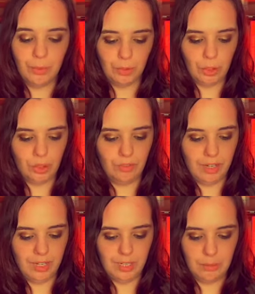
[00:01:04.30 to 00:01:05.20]
much to
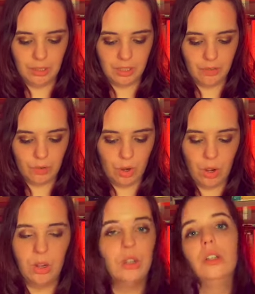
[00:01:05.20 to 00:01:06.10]
read because I've got
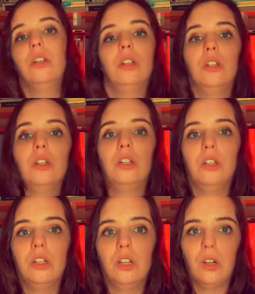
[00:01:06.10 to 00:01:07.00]

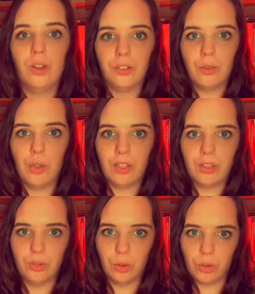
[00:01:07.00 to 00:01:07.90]
lots of other
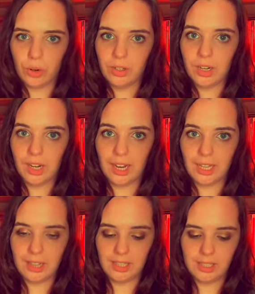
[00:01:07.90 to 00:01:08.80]
things going on,
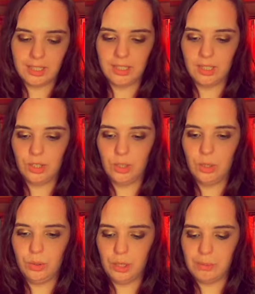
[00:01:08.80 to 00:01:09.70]
like this
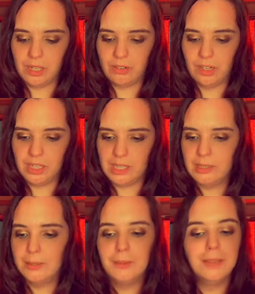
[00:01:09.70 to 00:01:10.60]
YouTube series.
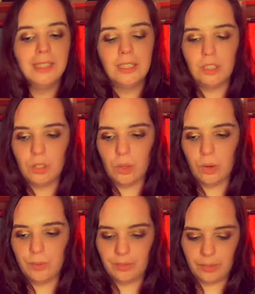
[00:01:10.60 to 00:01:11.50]

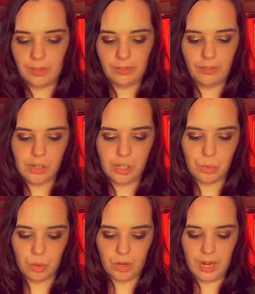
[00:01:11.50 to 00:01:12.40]
So the first
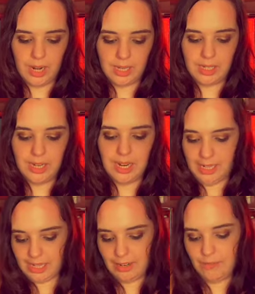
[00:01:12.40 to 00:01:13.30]
one is
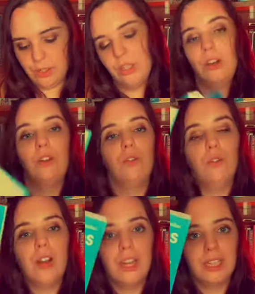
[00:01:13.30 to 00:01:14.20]
Natives,
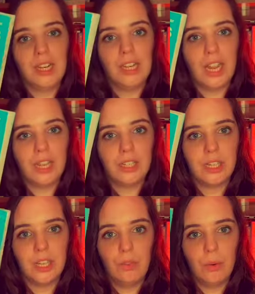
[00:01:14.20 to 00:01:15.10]
Race and Class
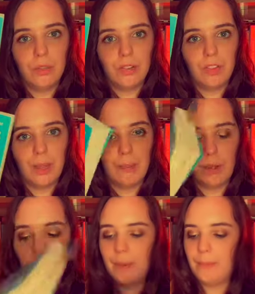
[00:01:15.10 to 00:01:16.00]
in the Ruins of the
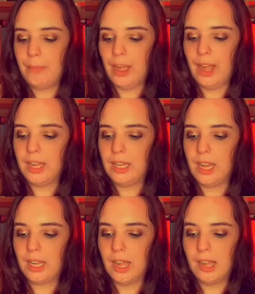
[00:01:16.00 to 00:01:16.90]
Empire by
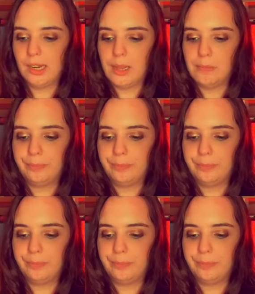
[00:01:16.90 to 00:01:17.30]
Akala.